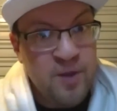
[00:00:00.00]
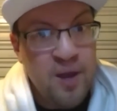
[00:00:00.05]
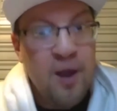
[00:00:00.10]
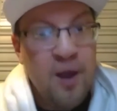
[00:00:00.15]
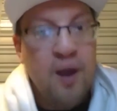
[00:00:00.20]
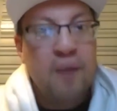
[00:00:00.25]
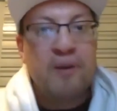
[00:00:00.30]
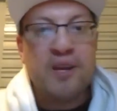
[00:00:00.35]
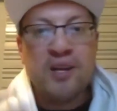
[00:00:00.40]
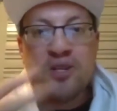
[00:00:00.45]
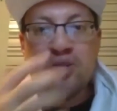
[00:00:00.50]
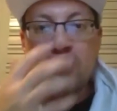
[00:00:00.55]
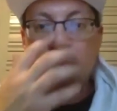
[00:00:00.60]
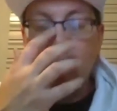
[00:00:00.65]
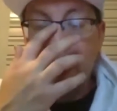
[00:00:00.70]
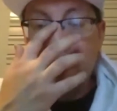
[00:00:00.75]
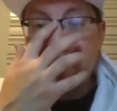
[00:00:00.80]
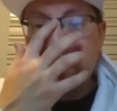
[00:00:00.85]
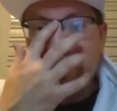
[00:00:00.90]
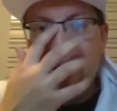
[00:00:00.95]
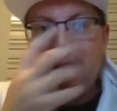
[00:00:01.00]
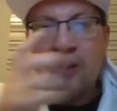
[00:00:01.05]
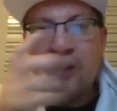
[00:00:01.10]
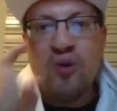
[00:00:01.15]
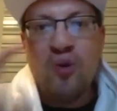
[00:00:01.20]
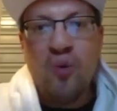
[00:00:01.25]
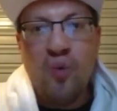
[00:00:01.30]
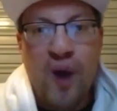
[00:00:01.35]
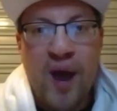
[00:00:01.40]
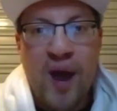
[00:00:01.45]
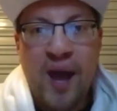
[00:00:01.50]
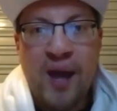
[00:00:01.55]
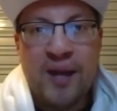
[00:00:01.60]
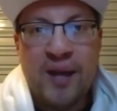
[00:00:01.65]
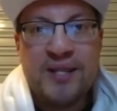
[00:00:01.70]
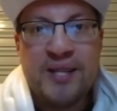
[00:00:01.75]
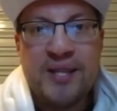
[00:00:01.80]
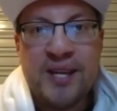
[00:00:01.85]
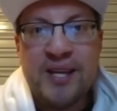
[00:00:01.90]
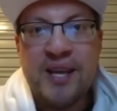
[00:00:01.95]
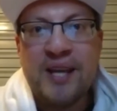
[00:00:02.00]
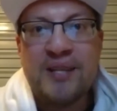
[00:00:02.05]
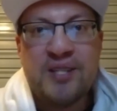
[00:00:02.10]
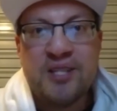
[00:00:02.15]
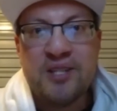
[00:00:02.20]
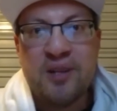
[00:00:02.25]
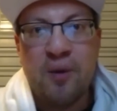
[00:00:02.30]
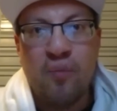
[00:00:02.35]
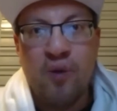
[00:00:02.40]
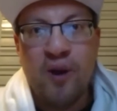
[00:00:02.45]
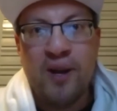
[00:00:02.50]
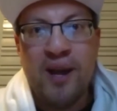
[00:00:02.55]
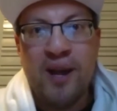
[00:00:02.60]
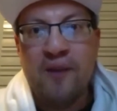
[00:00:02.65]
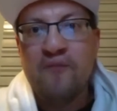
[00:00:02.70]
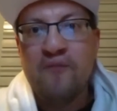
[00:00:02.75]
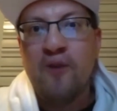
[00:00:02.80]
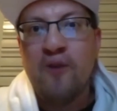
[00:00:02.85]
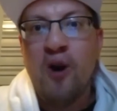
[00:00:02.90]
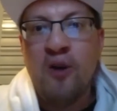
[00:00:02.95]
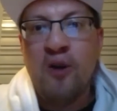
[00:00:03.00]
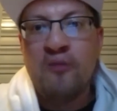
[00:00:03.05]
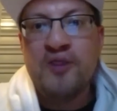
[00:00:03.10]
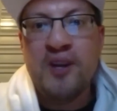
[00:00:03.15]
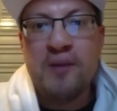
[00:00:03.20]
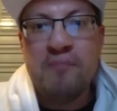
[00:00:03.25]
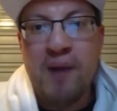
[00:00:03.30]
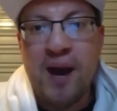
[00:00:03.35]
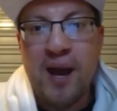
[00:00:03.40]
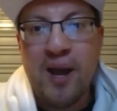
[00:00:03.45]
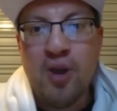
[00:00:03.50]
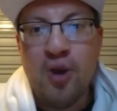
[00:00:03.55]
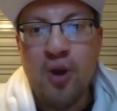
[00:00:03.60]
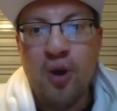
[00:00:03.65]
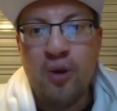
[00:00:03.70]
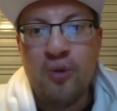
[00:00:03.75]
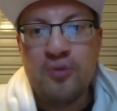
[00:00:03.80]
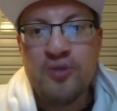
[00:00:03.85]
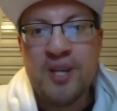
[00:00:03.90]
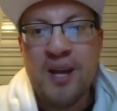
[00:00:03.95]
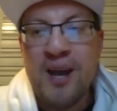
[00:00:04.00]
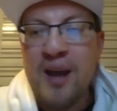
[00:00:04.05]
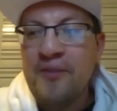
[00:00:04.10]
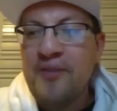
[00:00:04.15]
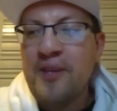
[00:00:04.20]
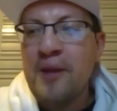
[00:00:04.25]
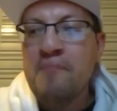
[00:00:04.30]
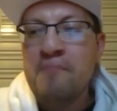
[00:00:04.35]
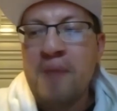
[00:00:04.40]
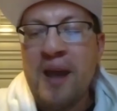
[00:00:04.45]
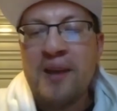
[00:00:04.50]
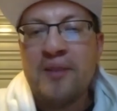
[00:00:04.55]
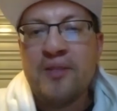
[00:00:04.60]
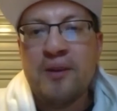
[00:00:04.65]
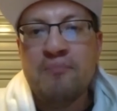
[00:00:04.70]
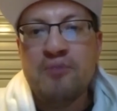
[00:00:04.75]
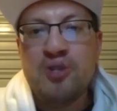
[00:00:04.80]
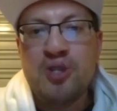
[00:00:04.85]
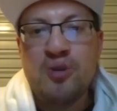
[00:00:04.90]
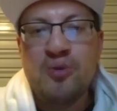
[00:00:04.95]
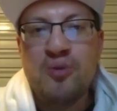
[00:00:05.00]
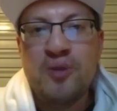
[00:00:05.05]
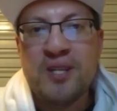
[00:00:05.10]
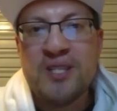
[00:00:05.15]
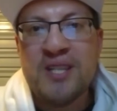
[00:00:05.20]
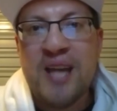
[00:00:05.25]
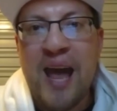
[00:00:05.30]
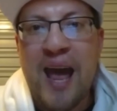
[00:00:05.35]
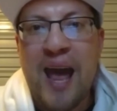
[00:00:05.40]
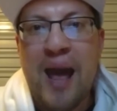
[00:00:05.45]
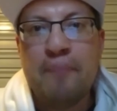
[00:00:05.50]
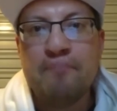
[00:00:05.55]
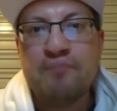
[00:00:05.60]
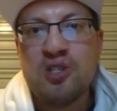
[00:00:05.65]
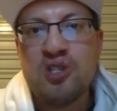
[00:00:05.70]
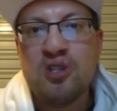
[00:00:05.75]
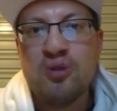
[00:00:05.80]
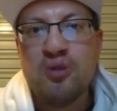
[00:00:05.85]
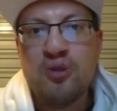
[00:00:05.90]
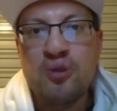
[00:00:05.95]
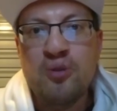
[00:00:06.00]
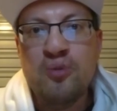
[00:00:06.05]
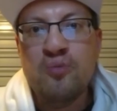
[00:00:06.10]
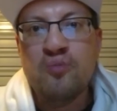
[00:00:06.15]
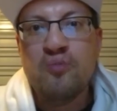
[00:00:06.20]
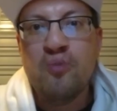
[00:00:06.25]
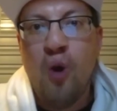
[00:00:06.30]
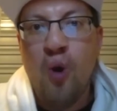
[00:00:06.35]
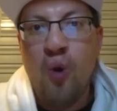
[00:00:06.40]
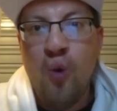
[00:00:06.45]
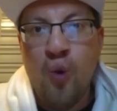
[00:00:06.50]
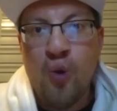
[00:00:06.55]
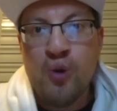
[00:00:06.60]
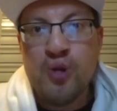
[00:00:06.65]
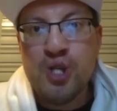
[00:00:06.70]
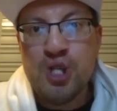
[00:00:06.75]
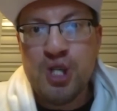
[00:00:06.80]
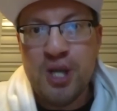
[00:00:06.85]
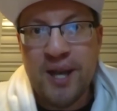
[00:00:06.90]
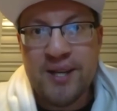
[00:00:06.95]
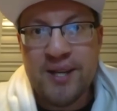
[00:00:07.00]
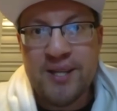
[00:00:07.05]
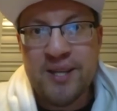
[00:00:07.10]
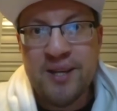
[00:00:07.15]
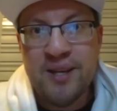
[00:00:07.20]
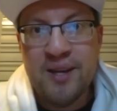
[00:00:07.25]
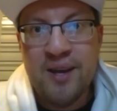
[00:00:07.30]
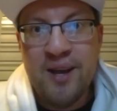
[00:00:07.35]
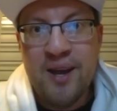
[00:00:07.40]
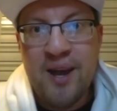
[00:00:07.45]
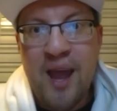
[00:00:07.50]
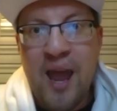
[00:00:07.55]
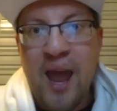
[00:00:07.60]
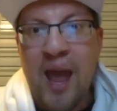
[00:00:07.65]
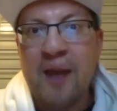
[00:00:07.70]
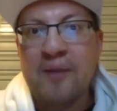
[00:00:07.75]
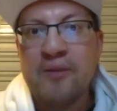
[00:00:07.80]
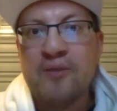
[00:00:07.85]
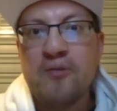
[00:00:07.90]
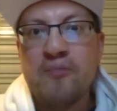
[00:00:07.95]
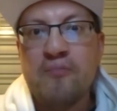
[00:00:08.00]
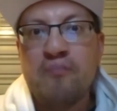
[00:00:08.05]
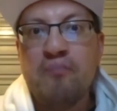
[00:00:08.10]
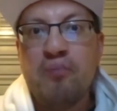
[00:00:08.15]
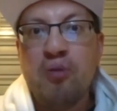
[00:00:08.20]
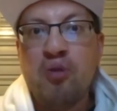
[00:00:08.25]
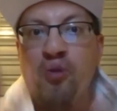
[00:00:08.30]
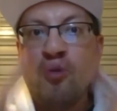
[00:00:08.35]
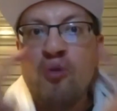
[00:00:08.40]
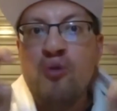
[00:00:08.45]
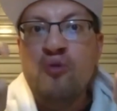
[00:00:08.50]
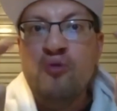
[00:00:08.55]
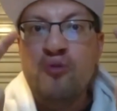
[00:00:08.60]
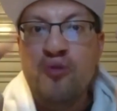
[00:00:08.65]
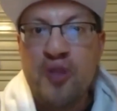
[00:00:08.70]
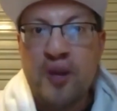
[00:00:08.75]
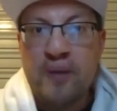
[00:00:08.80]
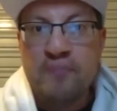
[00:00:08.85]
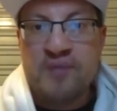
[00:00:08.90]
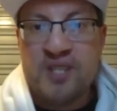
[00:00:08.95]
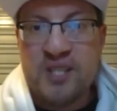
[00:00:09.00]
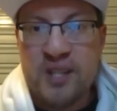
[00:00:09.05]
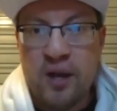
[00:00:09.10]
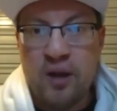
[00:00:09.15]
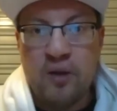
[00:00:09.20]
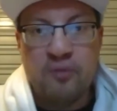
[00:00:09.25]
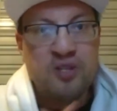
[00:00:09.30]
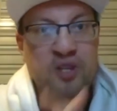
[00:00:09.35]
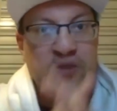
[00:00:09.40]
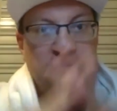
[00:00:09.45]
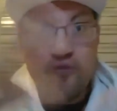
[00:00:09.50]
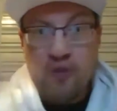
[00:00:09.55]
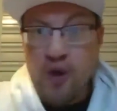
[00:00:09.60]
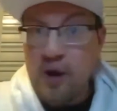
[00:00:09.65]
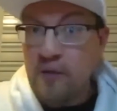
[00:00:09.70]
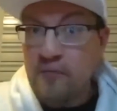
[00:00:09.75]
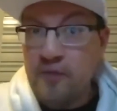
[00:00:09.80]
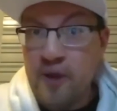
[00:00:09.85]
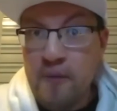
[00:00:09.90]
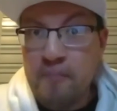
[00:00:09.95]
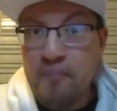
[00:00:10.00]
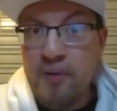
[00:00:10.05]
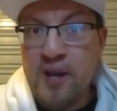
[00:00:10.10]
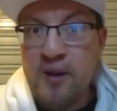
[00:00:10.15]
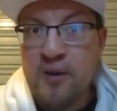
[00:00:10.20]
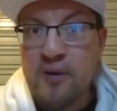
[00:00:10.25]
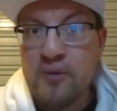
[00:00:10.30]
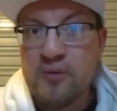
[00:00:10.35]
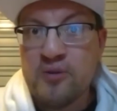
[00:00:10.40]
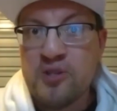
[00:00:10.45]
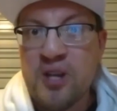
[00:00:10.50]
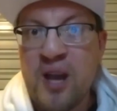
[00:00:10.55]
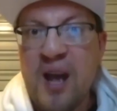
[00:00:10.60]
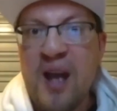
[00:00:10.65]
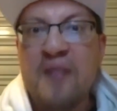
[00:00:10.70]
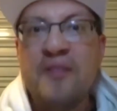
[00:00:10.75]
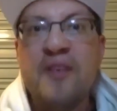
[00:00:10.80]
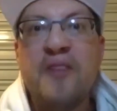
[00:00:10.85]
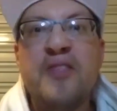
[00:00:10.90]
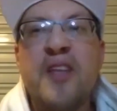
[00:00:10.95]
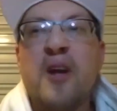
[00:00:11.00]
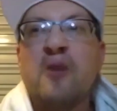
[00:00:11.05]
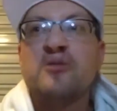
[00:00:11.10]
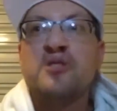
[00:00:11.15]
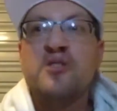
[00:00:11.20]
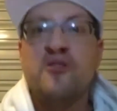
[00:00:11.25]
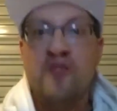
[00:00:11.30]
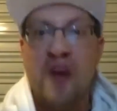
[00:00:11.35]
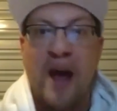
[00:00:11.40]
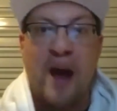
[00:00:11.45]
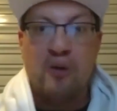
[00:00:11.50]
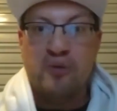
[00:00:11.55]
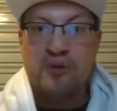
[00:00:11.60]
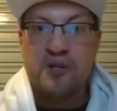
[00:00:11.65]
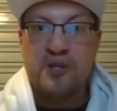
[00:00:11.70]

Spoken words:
Because what better way to get someone involved in my cult than make them do this absolute horseshit and prove themselves in front of their peers that they're devout.